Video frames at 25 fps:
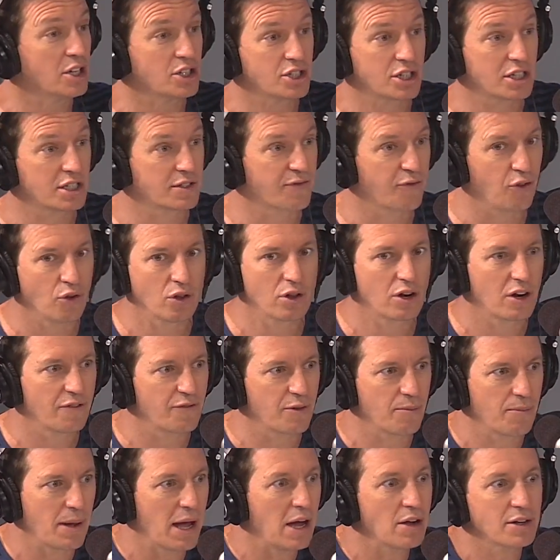She's fallen
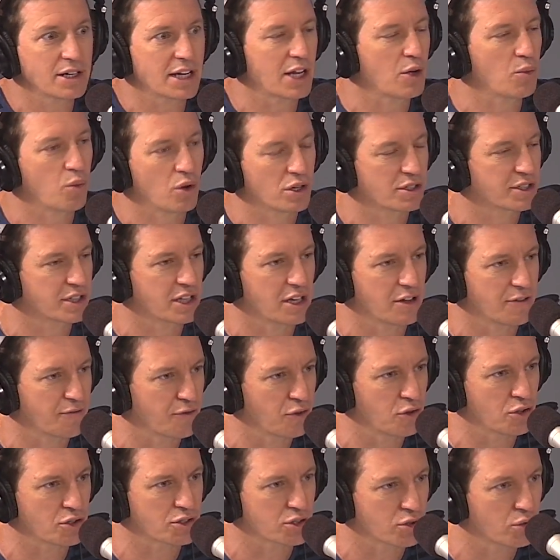off a balcony. What's their
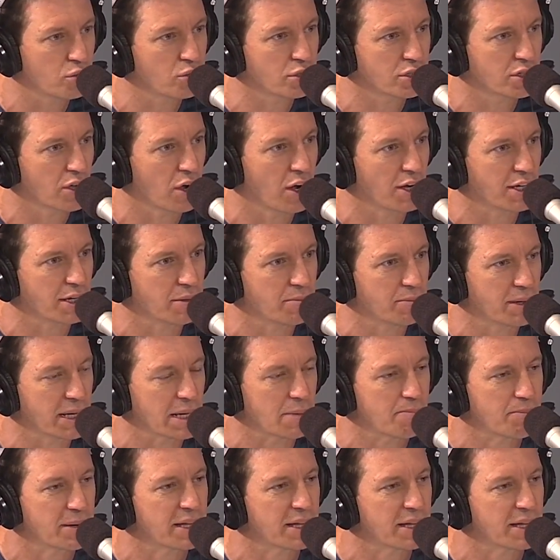first thought going to be?